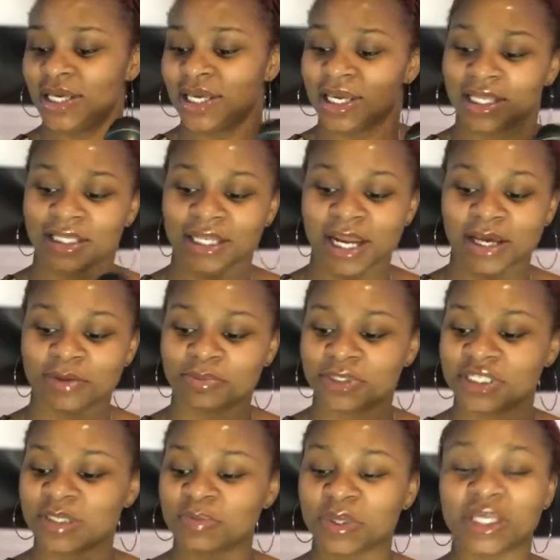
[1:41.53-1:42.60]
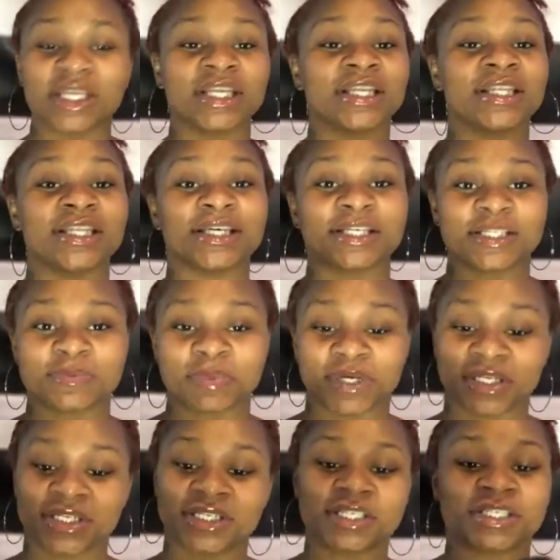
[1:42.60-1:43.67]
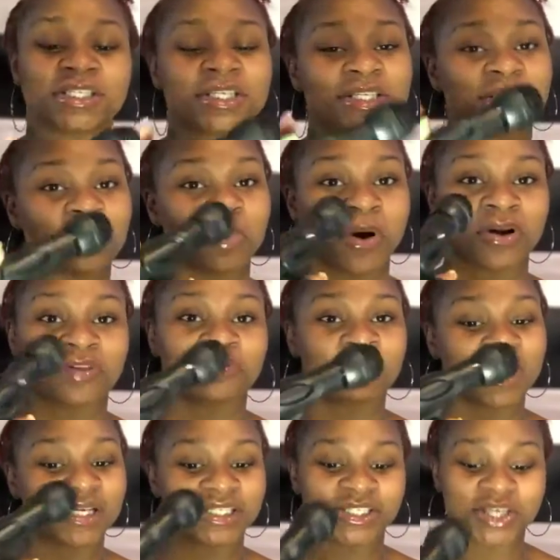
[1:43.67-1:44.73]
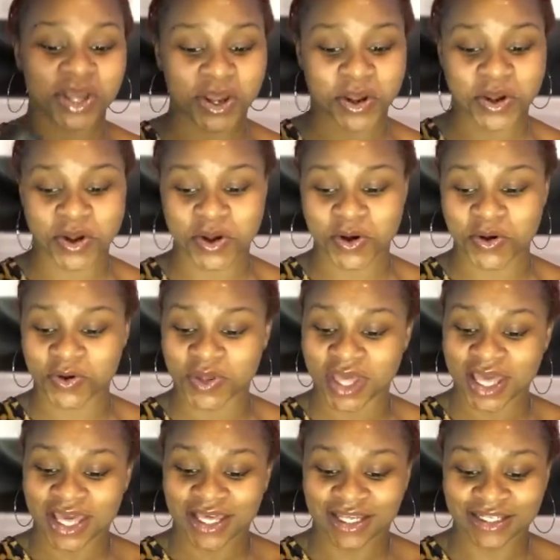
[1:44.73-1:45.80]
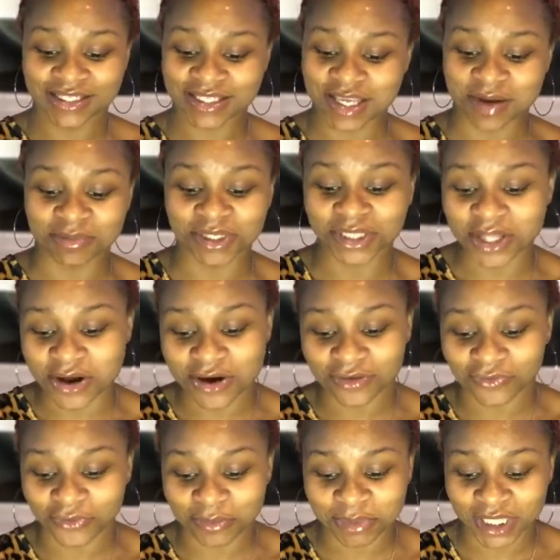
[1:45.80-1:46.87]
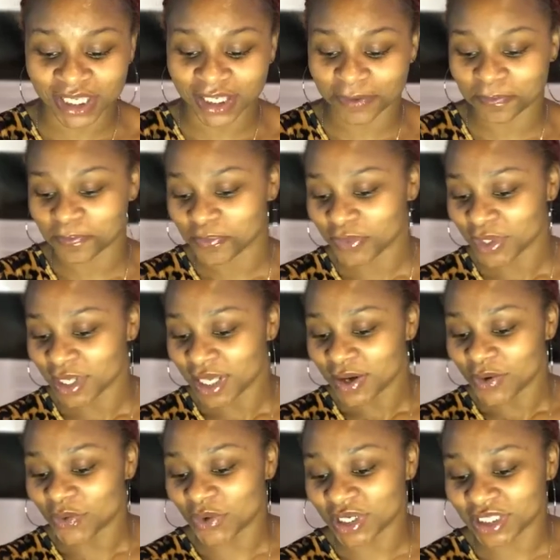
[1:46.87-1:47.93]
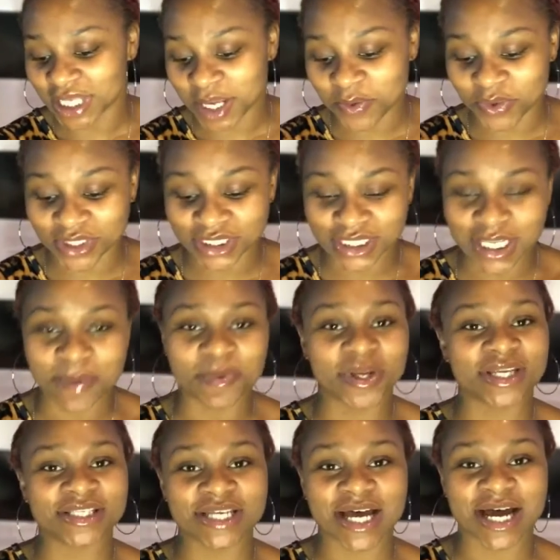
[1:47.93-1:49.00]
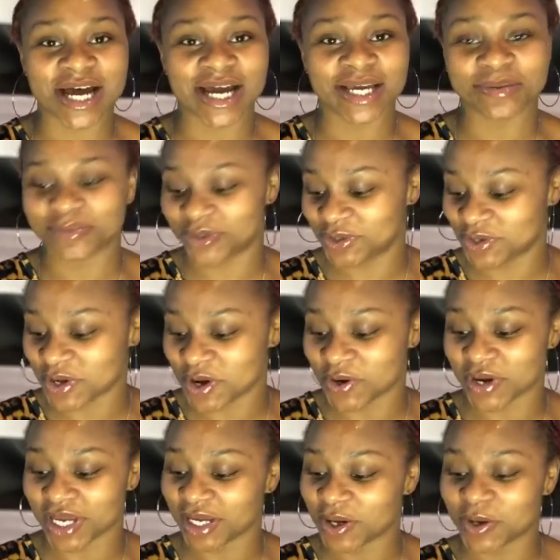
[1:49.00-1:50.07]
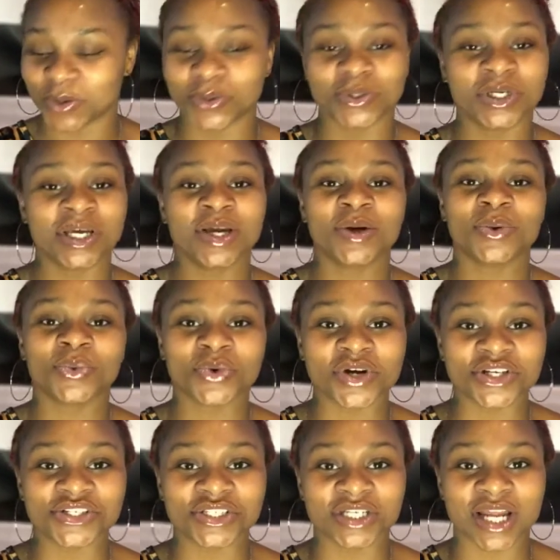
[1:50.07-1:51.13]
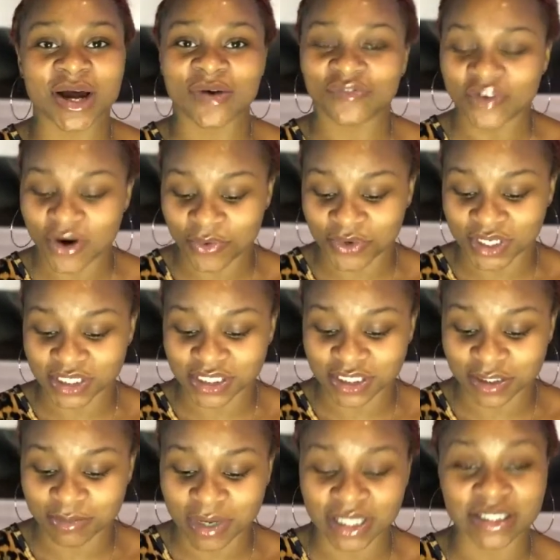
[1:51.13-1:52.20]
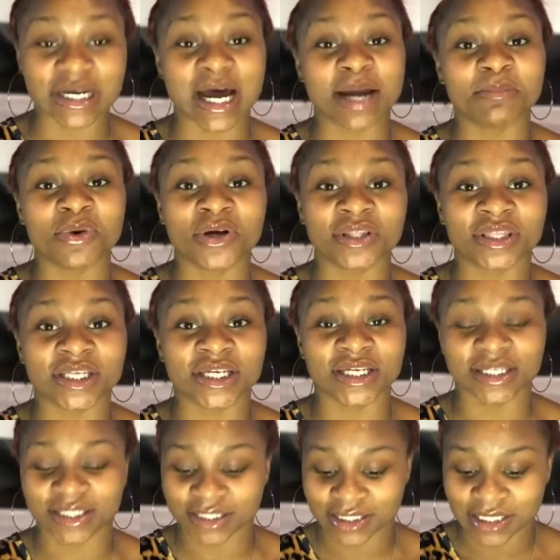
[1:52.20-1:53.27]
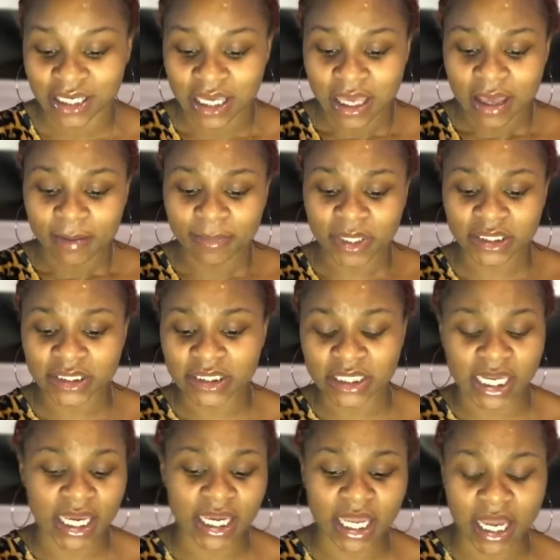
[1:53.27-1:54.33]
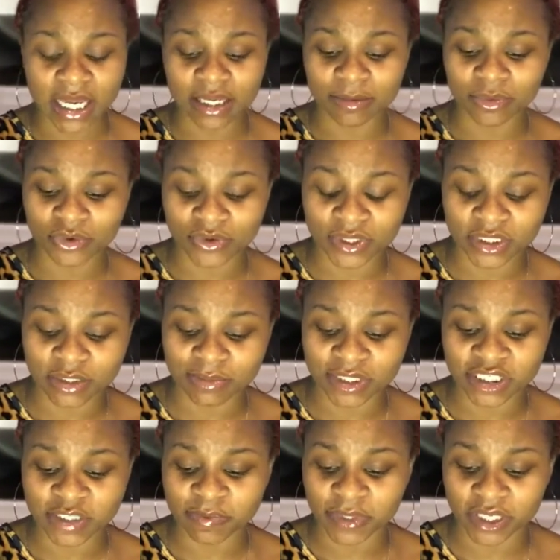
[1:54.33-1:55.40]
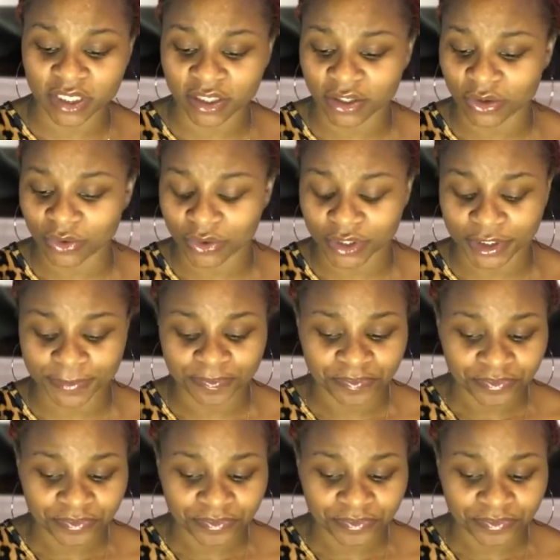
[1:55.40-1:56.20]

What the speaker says: And then I'll be speaking in this, but this is just a part of my show. It's coming along for me. One day, one step at a time. You know, I ain't going to rush it. I've always took my time on things. But today I am going to be speaking on